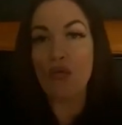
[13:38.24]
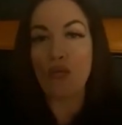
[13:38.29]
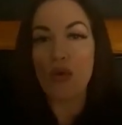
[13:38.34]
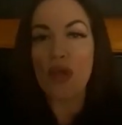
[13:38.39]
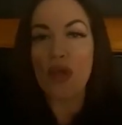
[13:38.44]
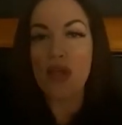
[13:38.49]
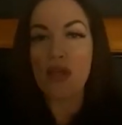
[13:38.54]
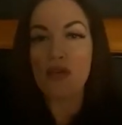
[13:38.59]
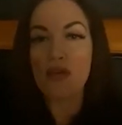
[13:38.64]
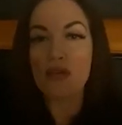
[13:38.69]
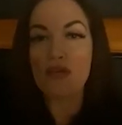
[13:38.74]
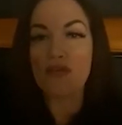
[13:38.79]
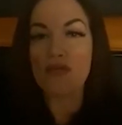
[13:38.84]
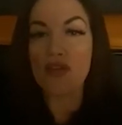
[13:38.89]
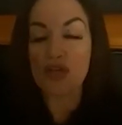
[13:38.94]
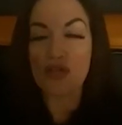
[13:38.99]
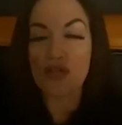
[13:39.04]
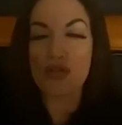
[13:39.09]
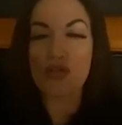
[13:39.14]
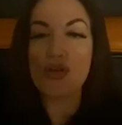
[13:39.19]
when
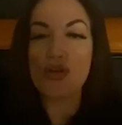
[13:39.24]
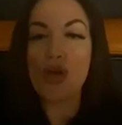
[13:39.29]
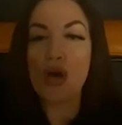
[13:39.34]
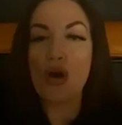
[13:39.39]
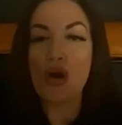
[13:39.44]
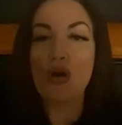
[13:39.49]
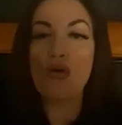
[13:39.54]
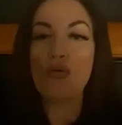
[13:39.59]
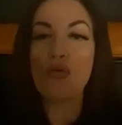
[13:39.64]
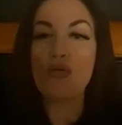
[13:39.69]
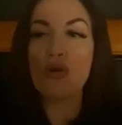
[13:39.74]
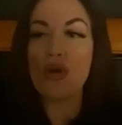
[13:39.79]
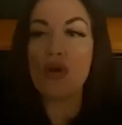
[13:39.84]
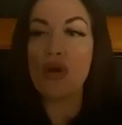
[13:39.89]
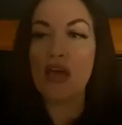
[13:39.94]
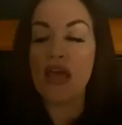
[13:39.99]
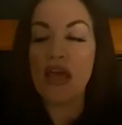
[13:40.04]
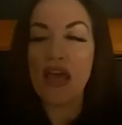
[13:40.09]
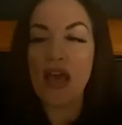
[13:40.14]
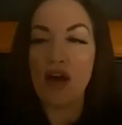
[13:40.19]
there's no
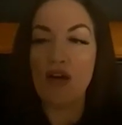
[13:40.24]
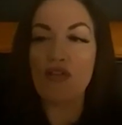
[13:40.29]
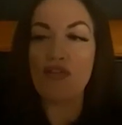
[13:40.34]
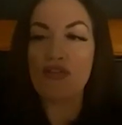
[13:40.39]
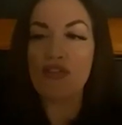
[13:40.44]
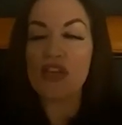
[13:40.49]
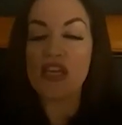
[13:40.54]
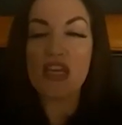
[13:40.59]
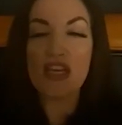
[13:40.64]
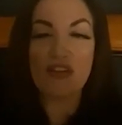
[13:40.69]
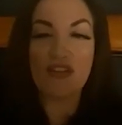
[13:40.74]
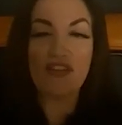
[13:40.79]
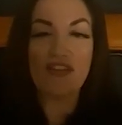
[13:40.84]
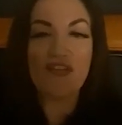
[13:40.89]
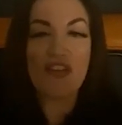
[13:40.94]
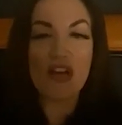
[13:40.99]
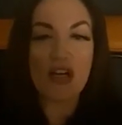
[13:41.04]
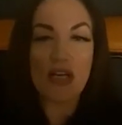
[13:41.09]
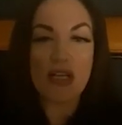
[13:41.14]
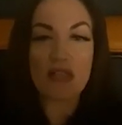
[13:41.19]
healthy
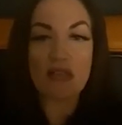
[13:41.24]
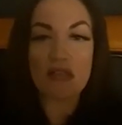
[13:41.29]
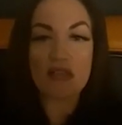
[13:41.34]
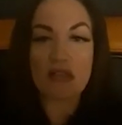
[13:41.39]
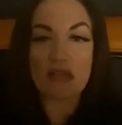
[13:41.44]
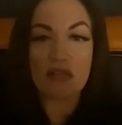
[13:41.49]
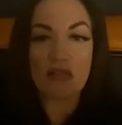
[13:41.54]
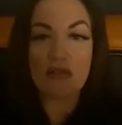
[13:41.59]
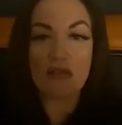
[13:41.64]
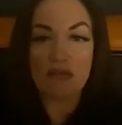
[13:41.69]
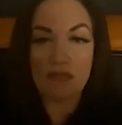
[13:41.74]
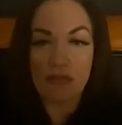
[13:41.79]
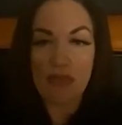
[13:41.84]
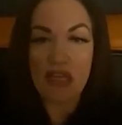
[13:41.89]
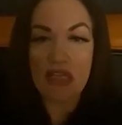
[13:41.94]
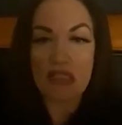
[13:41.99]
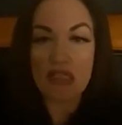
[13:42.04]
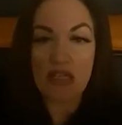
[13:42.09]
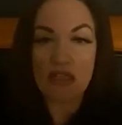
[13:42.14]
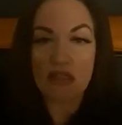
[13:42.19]
interference.
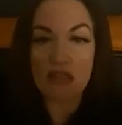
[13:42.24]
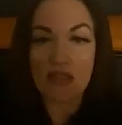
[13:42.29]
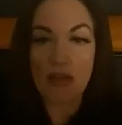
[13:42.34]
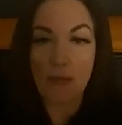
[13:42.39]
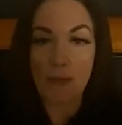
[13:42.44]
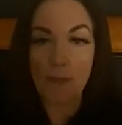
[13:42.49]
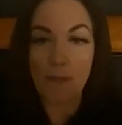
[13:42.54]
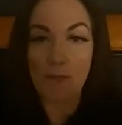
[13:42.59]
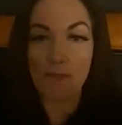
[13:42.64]
Make sense?